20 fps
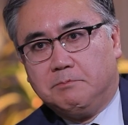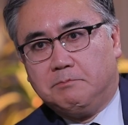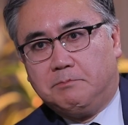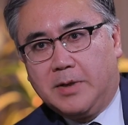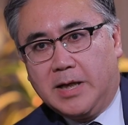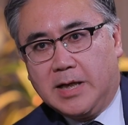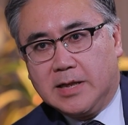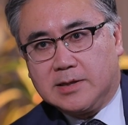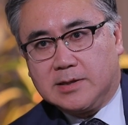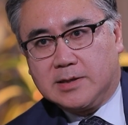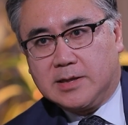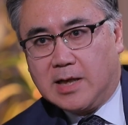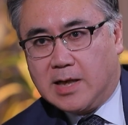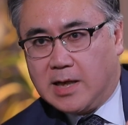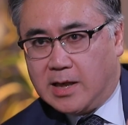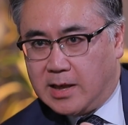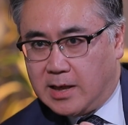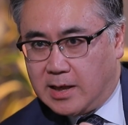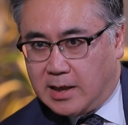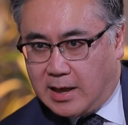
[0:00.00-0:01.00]
But
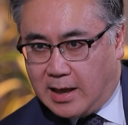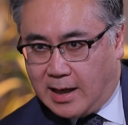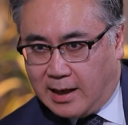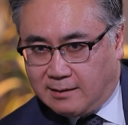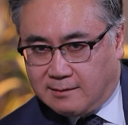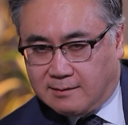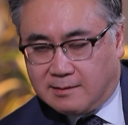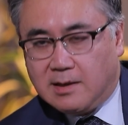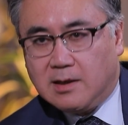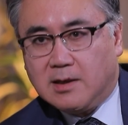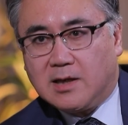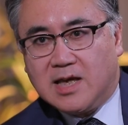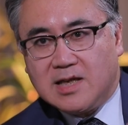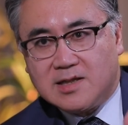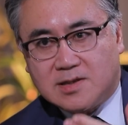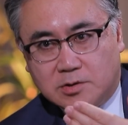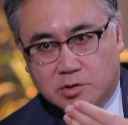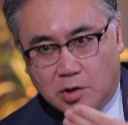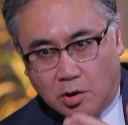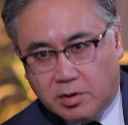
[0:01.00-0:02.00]
uh, I think
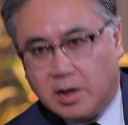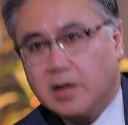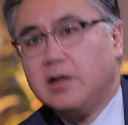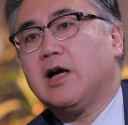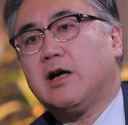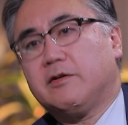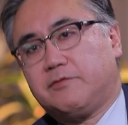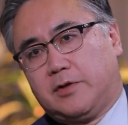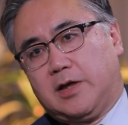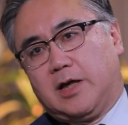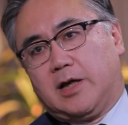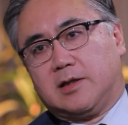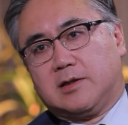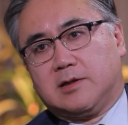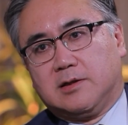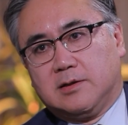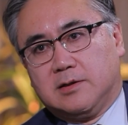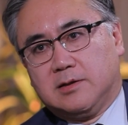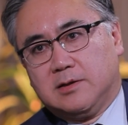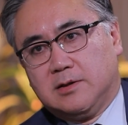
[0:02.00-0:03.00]
it's not enough yet.
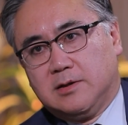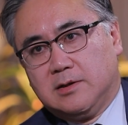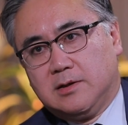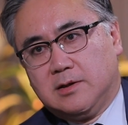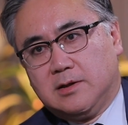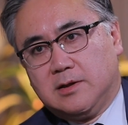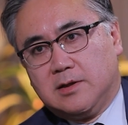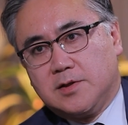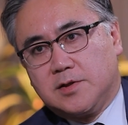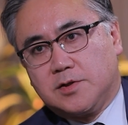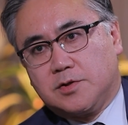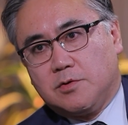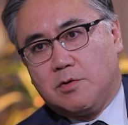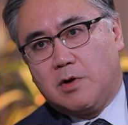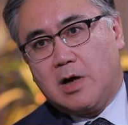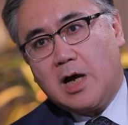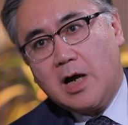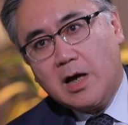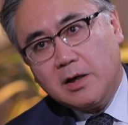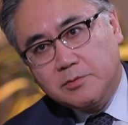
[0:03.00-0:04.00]

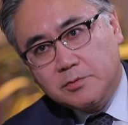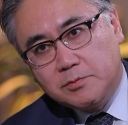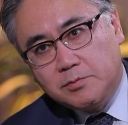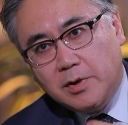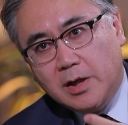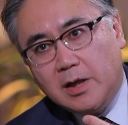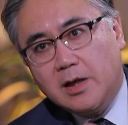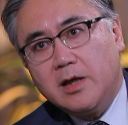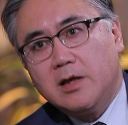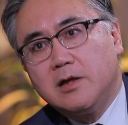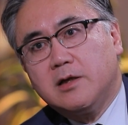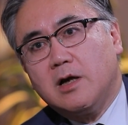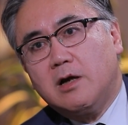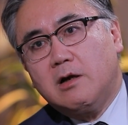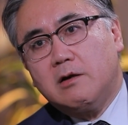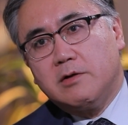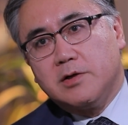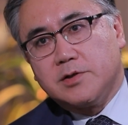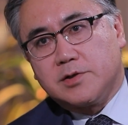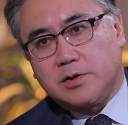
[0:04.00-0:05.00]
So I'd really
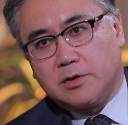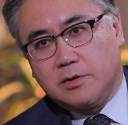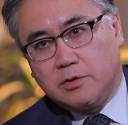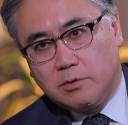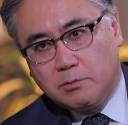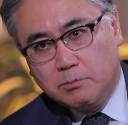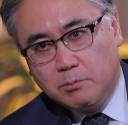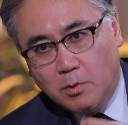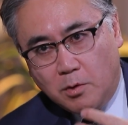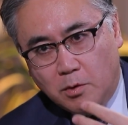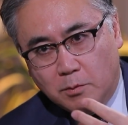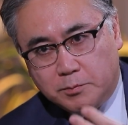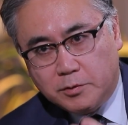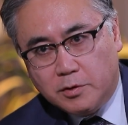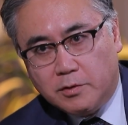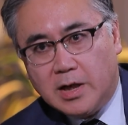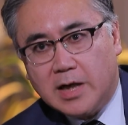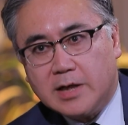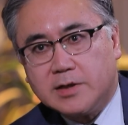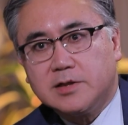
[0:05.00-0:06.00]
encourage, you know, more
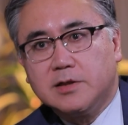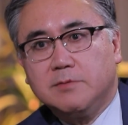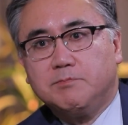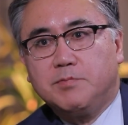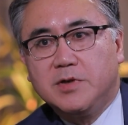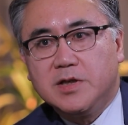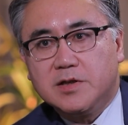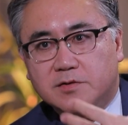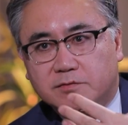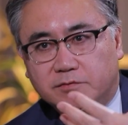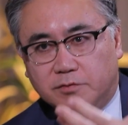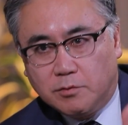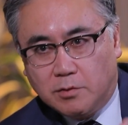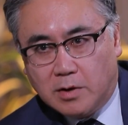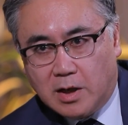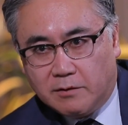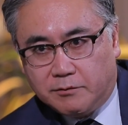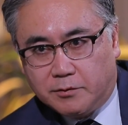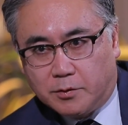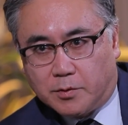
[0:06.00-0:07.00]
proactive,
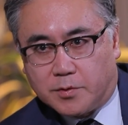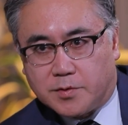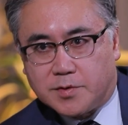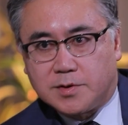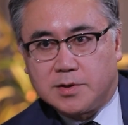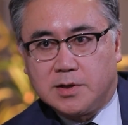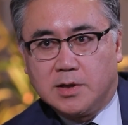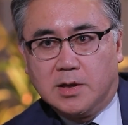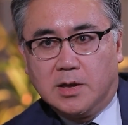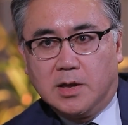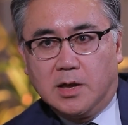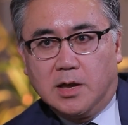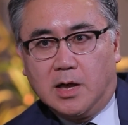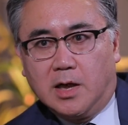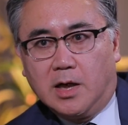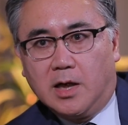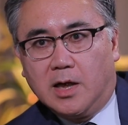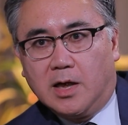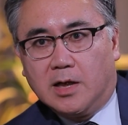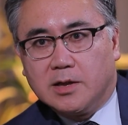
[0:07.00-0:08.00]
peaceful efforts
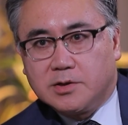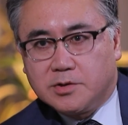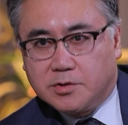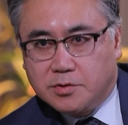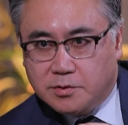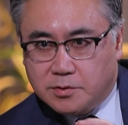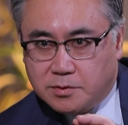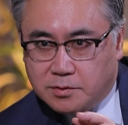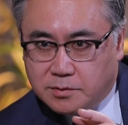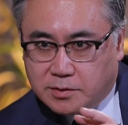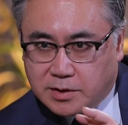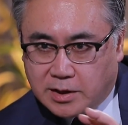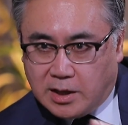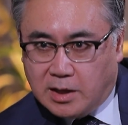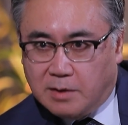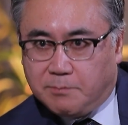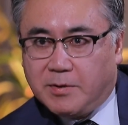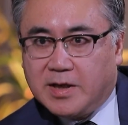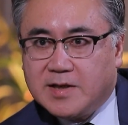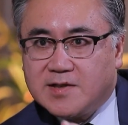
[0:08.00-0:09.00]
uh, to
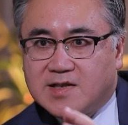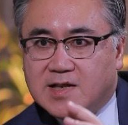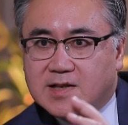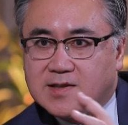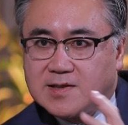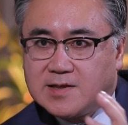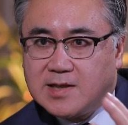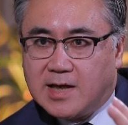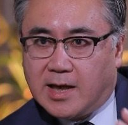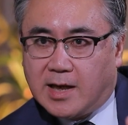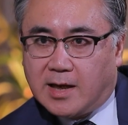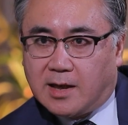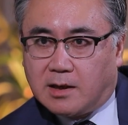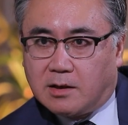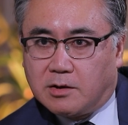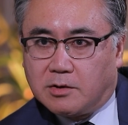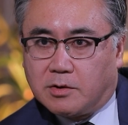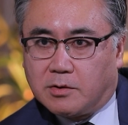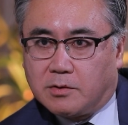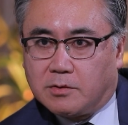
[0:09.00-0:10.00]
keep and
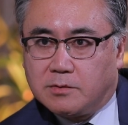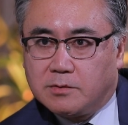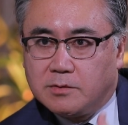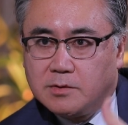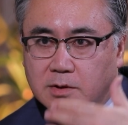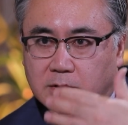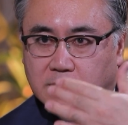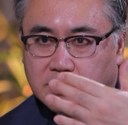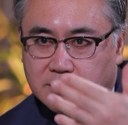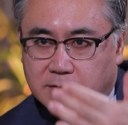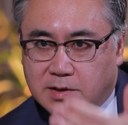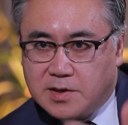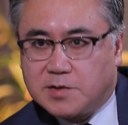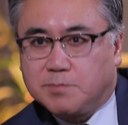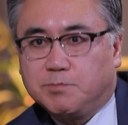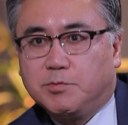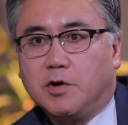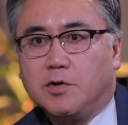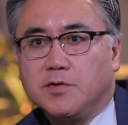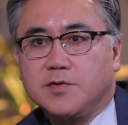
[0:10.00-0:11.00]
sustain, you know, this
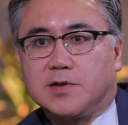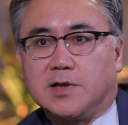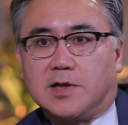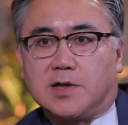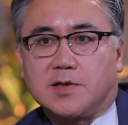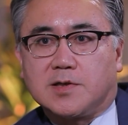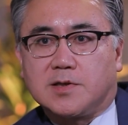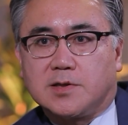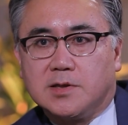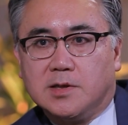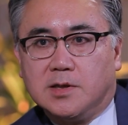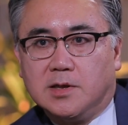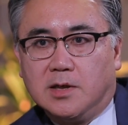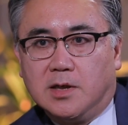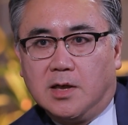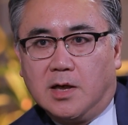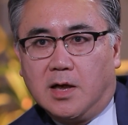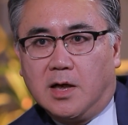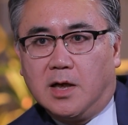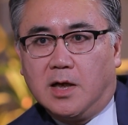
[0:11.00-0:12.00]
process
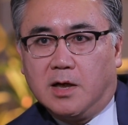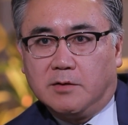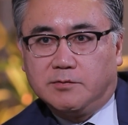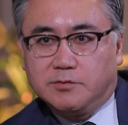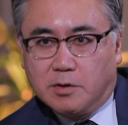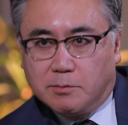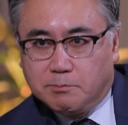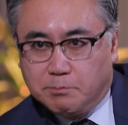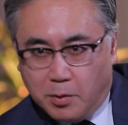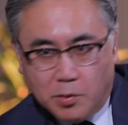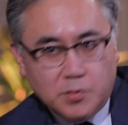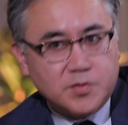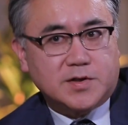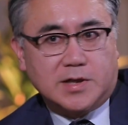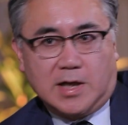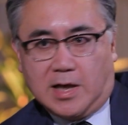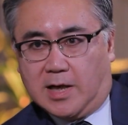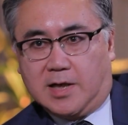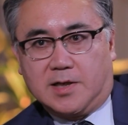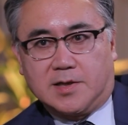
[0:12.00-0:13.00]
uh, from both
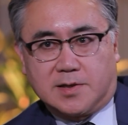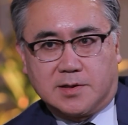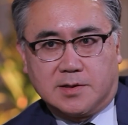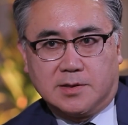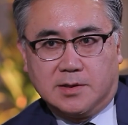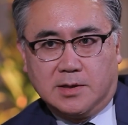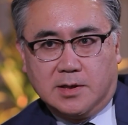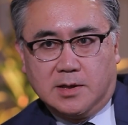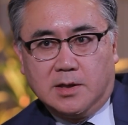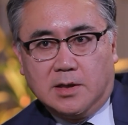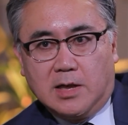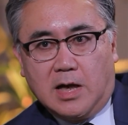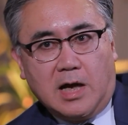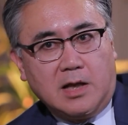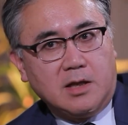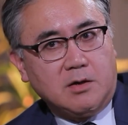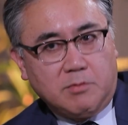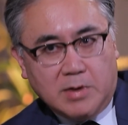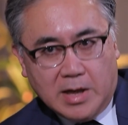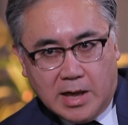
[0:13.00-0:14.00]
sides.
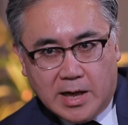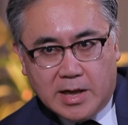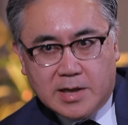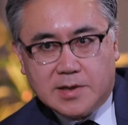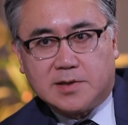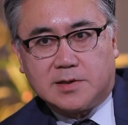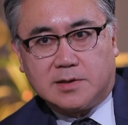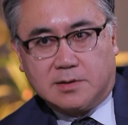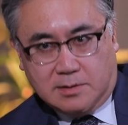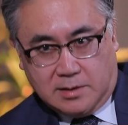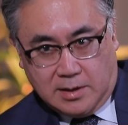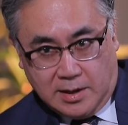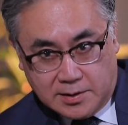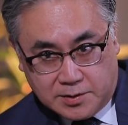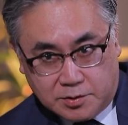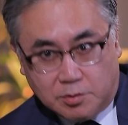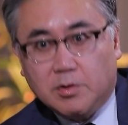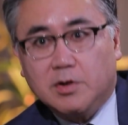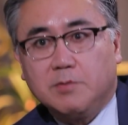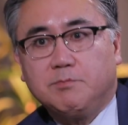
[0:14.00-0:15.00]
Otherwise,
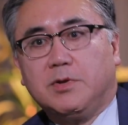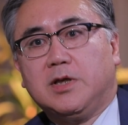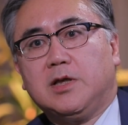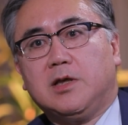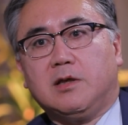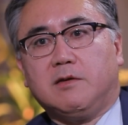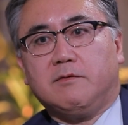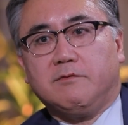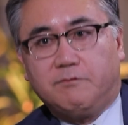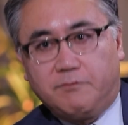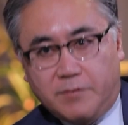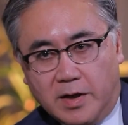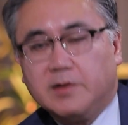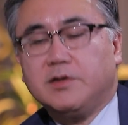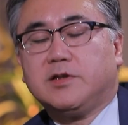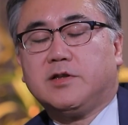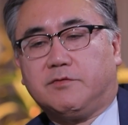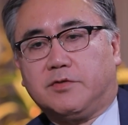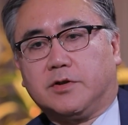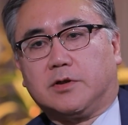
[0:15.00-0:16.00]
it's going to be
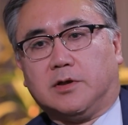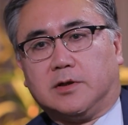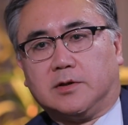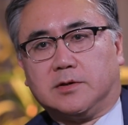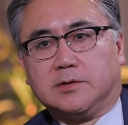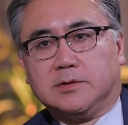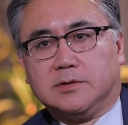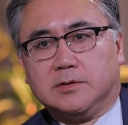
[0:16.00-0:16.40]
very difficult.